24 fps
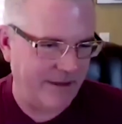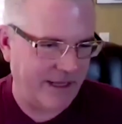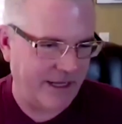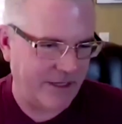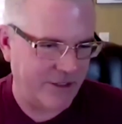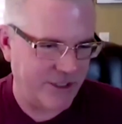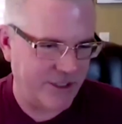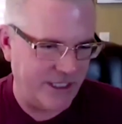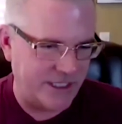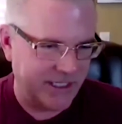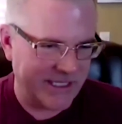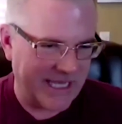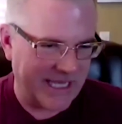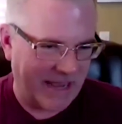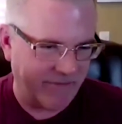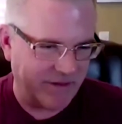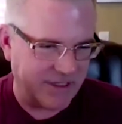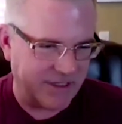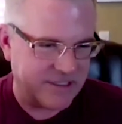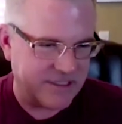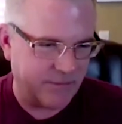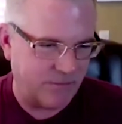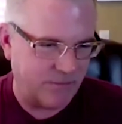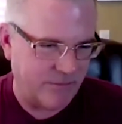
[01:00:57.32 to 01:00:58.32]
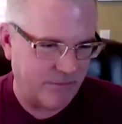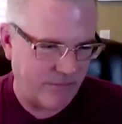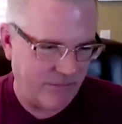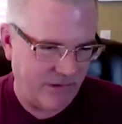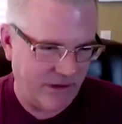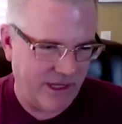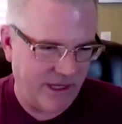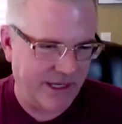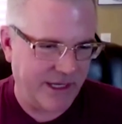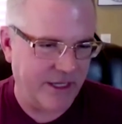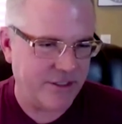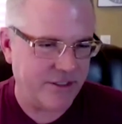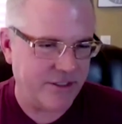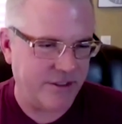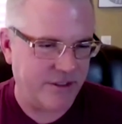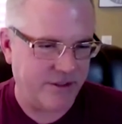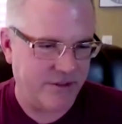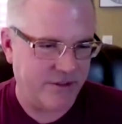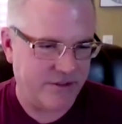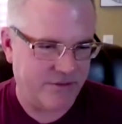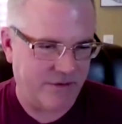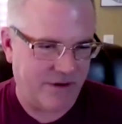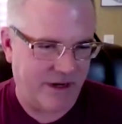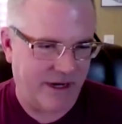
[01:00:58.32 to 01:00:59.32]
Like Jeannie's having some lung
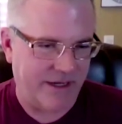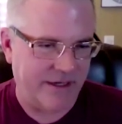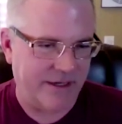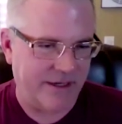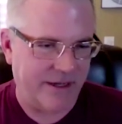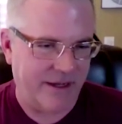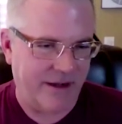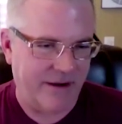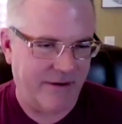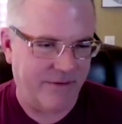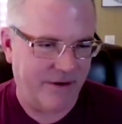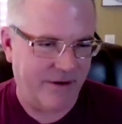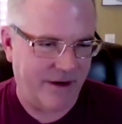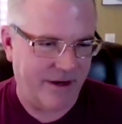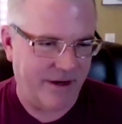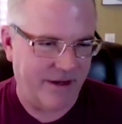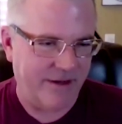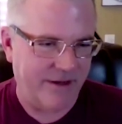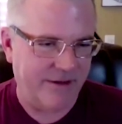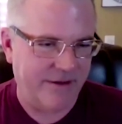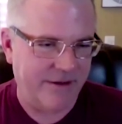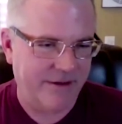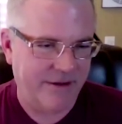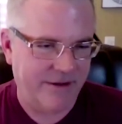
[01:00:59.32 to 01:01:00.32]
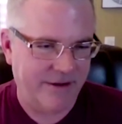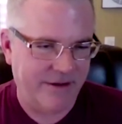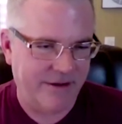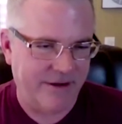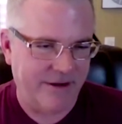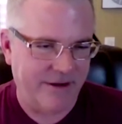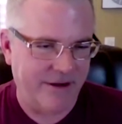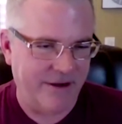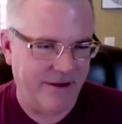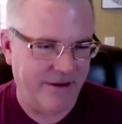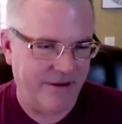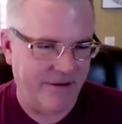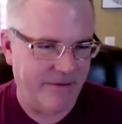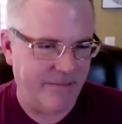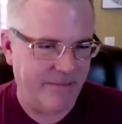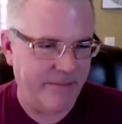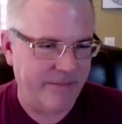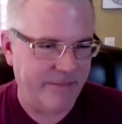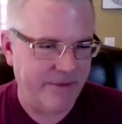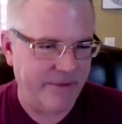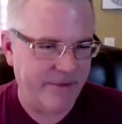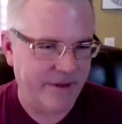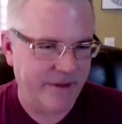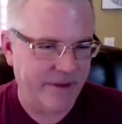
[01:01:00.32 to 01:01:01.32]
issues right now, right?
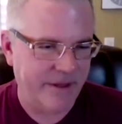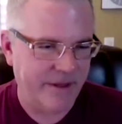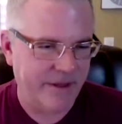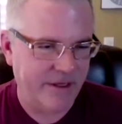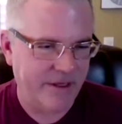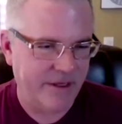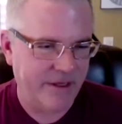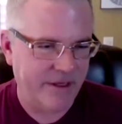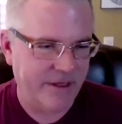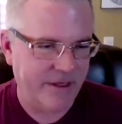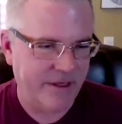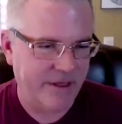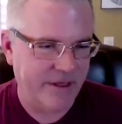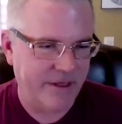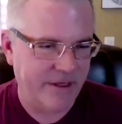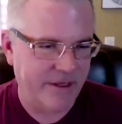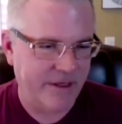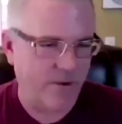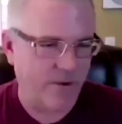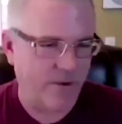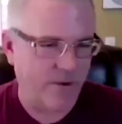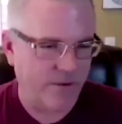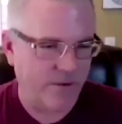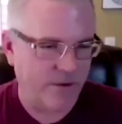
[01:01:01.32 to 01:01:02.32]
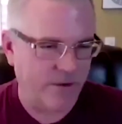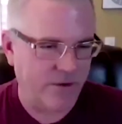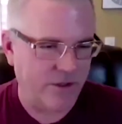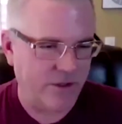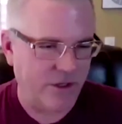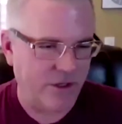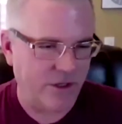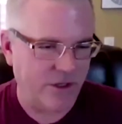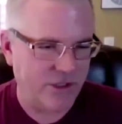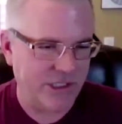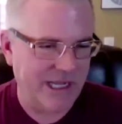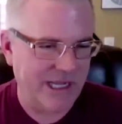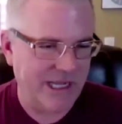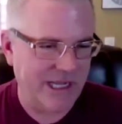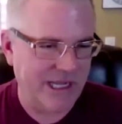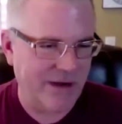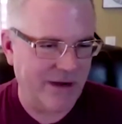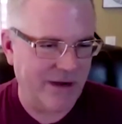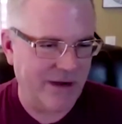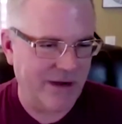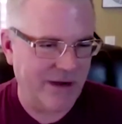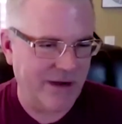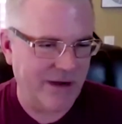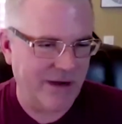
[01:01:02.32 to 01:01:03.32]
Um, so she's not
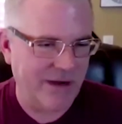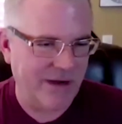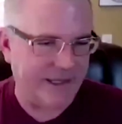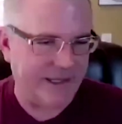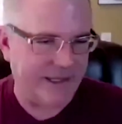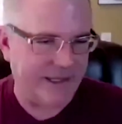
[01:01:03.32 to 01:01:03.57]
worried about the